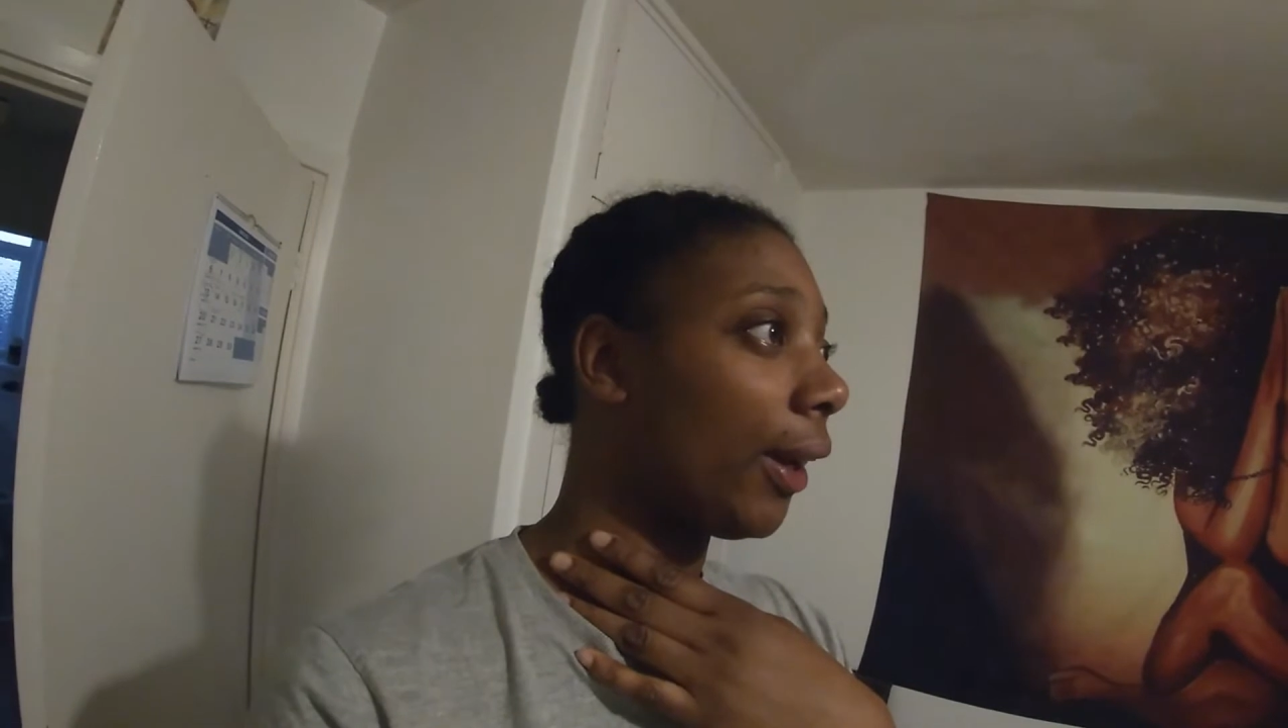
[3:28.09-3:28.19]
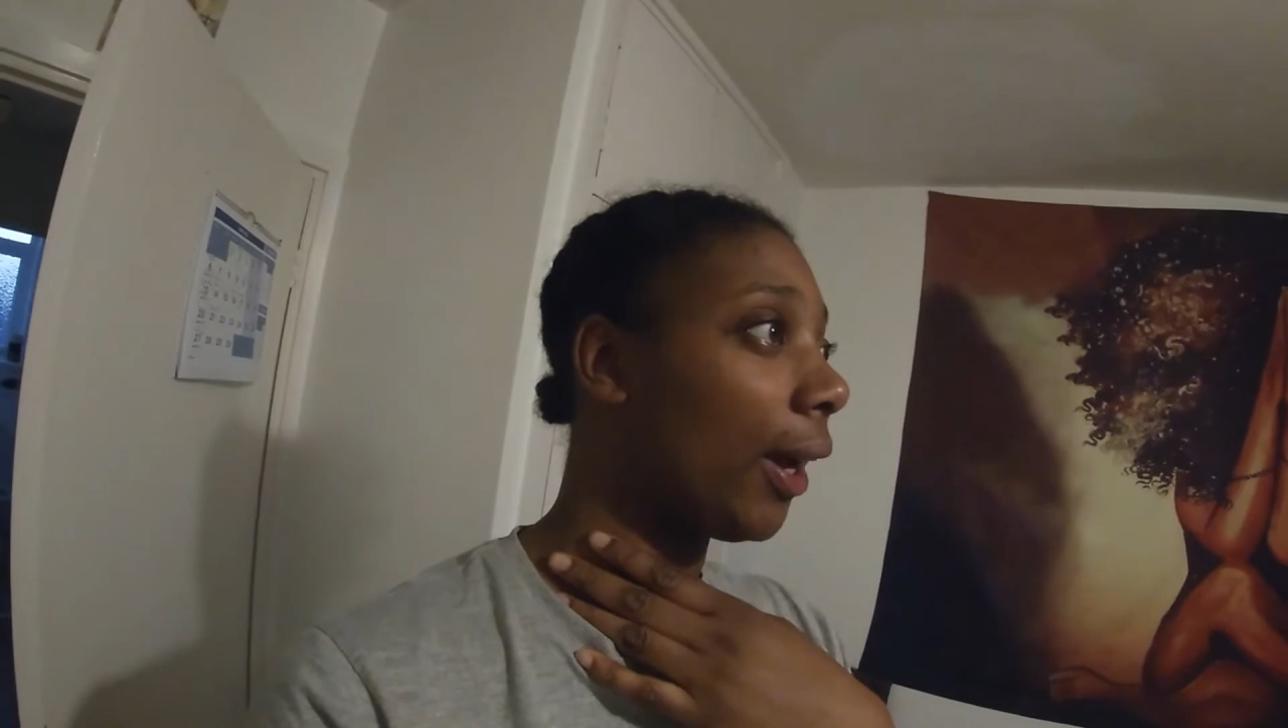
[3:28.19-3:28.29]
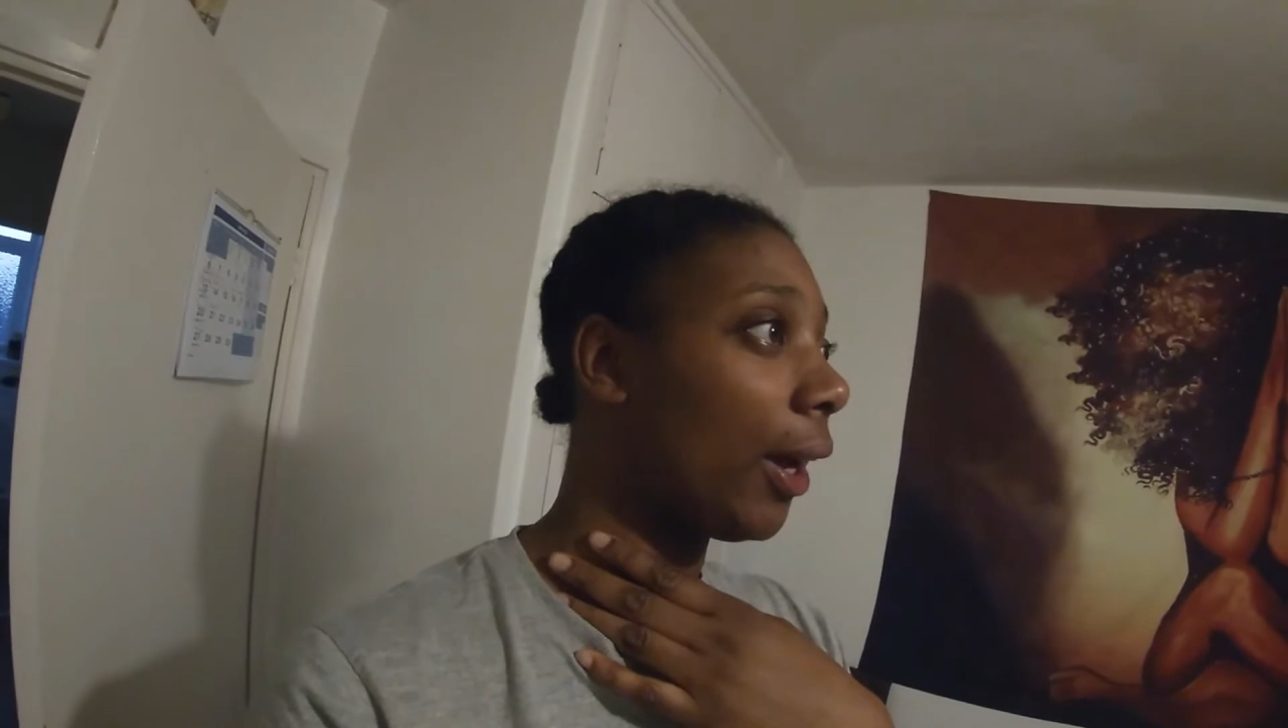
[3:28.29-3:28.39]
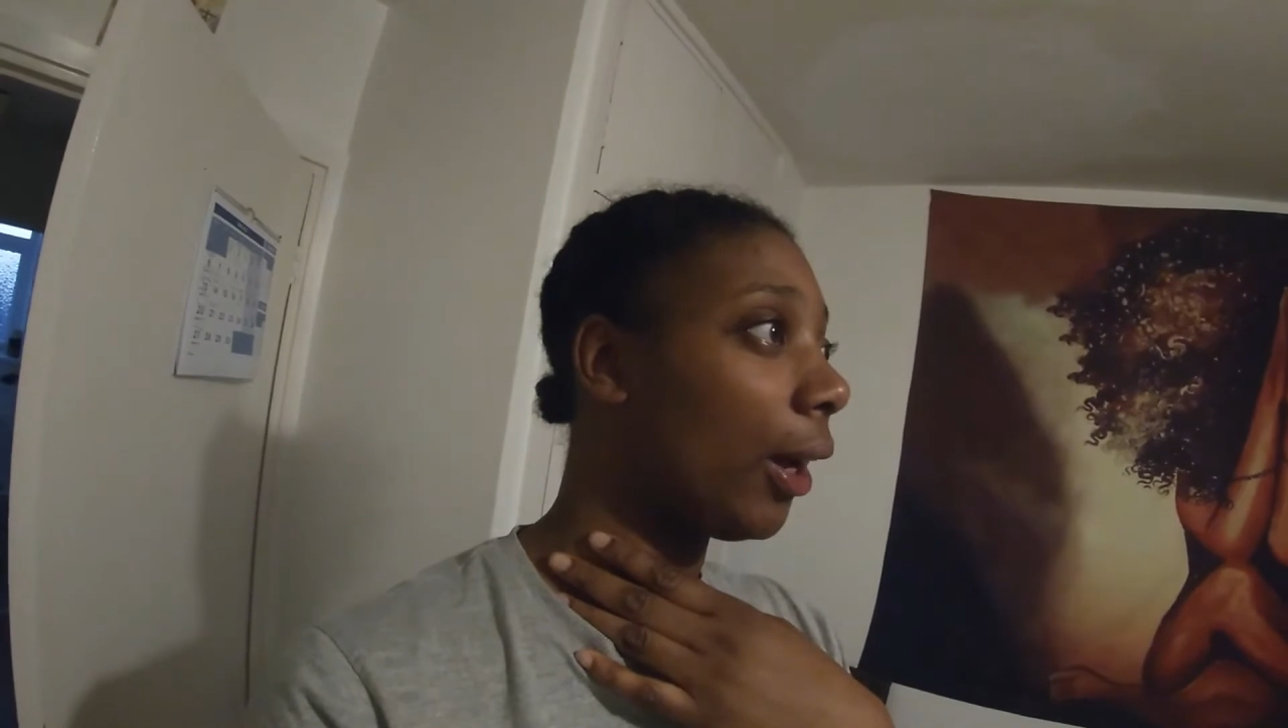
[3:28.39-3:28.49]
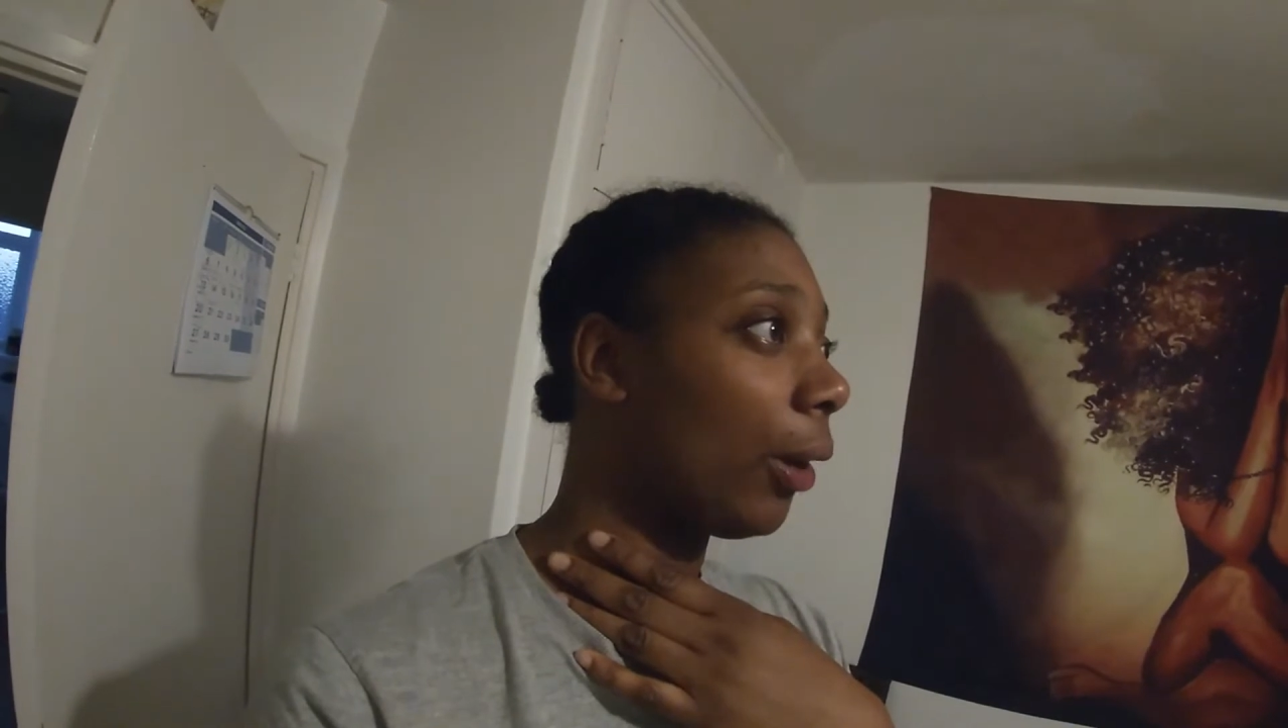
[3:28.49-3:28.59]

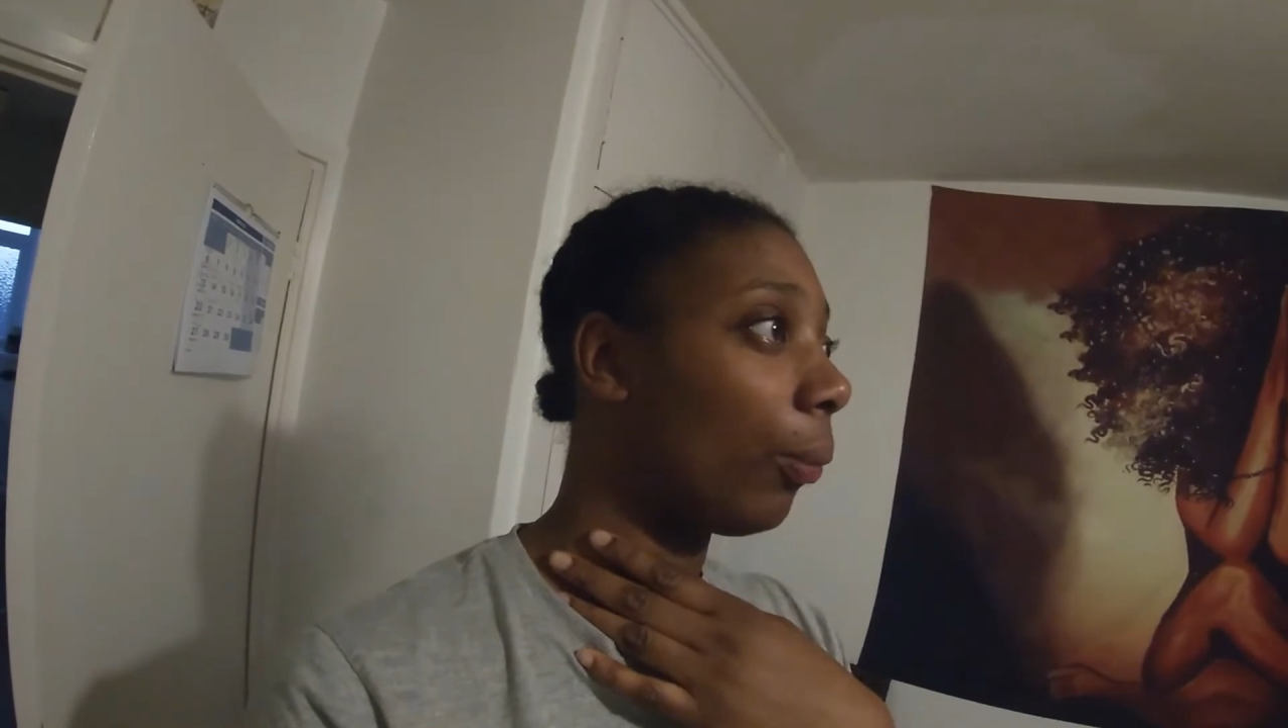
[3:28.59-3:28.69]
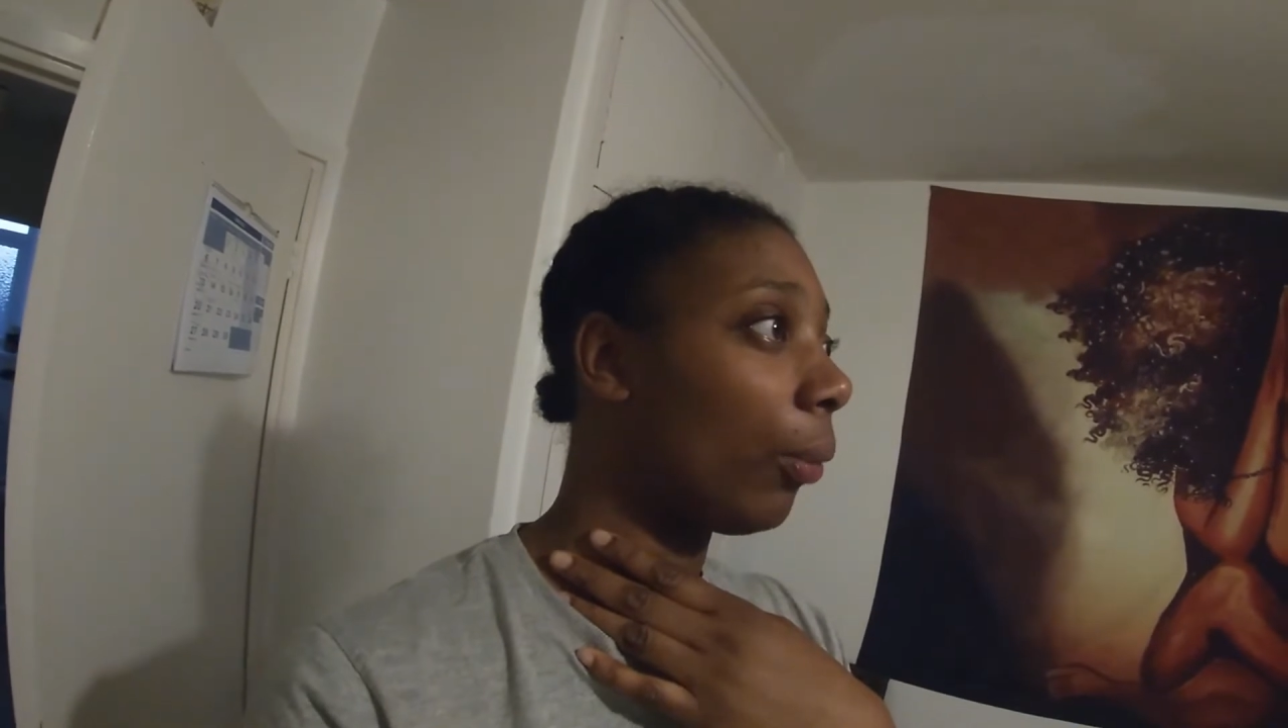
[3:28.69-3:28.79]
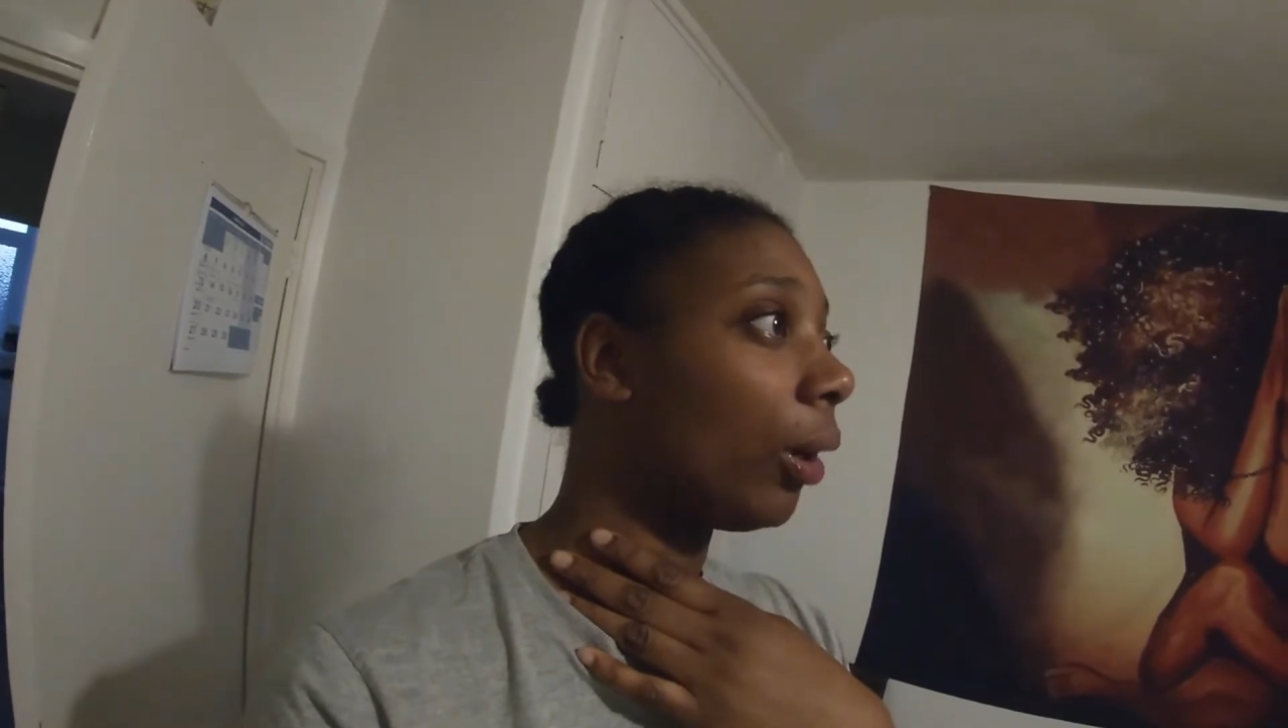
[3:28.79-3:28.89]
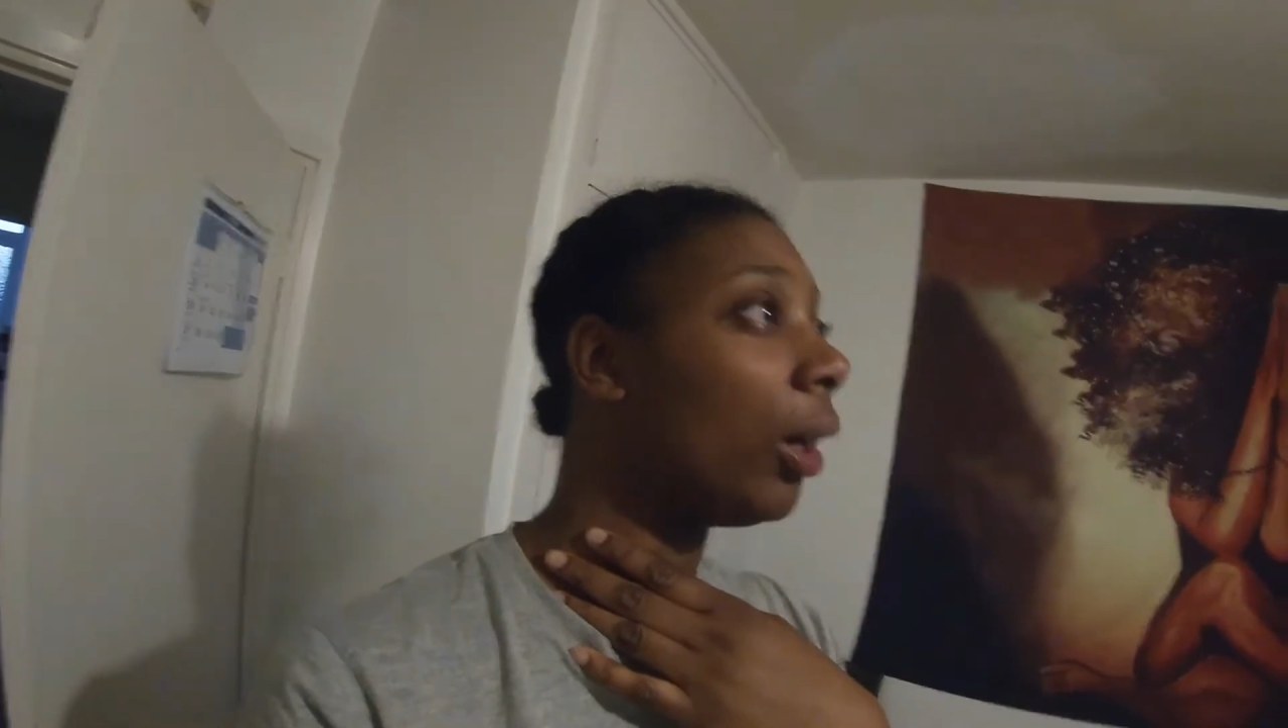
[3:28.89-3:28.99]
um,